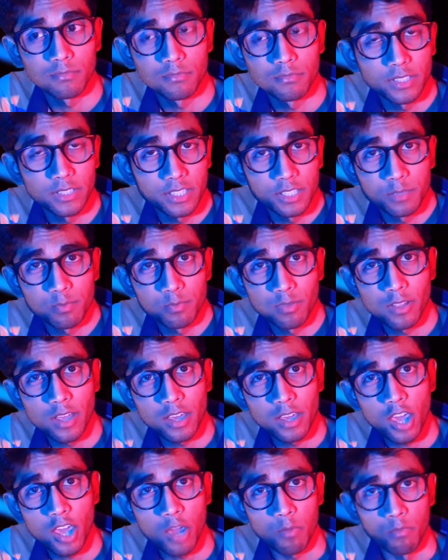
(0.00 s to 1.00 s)
let's play
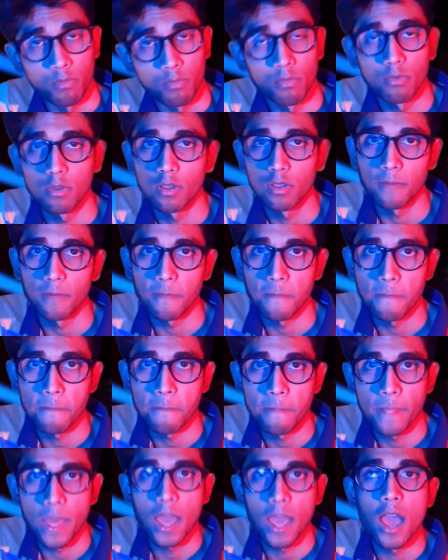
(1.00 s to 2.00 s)
a game.
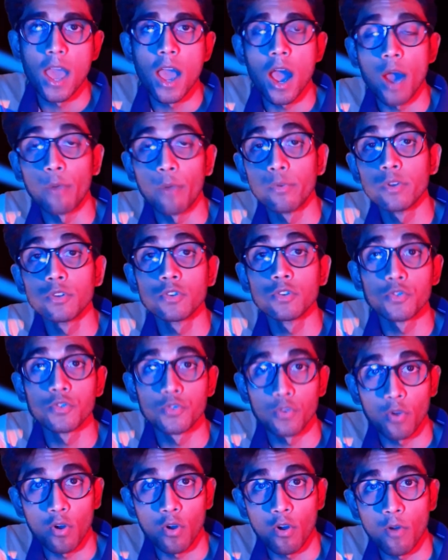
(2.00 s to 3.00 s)
I want you to
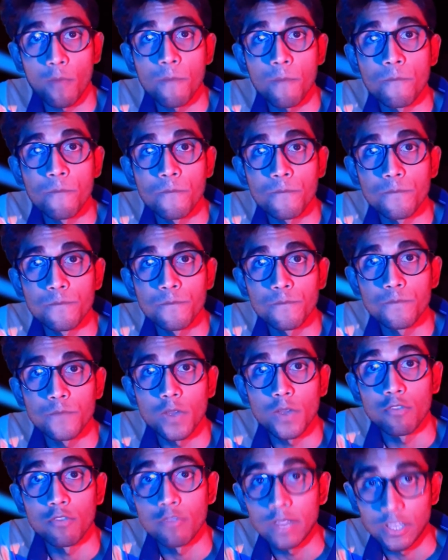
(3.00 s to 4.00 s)
draw
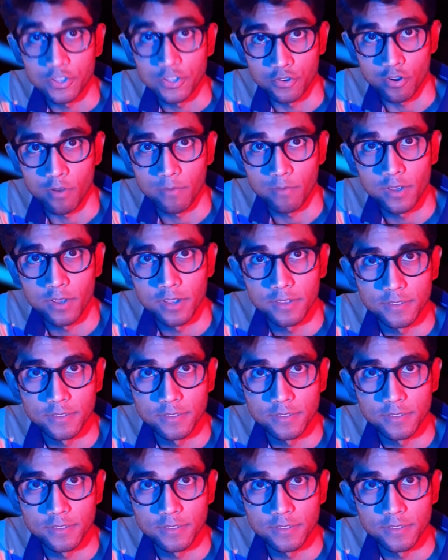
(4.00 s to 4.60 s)
a raindrop.